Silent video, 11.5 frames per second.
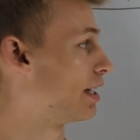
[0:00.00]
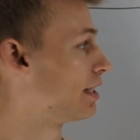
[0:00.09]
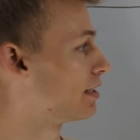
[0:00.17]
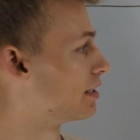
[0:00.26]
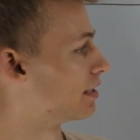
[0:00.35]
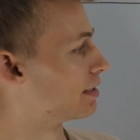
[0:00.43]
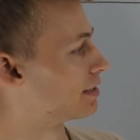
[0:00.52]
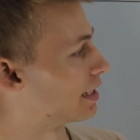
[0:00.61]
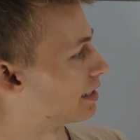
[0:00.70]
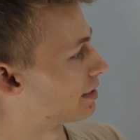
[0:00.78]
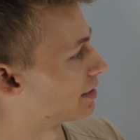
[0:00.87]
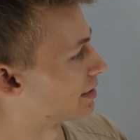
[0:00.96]
way
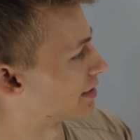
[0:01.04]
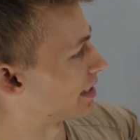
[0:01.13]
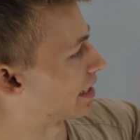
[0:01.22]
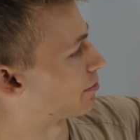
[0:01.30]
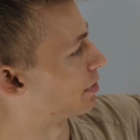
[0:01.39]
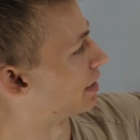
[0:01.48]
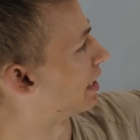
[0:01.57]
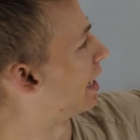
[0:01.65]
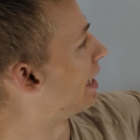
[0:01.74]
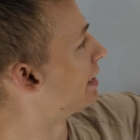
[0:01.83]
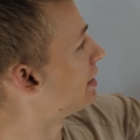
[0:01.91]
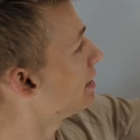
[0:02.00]
that the segment
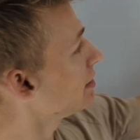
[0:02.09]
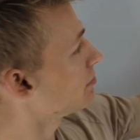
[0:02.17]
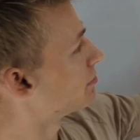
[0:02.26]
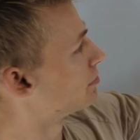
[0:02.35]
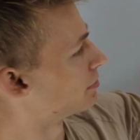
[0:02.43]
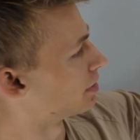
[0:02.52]
A D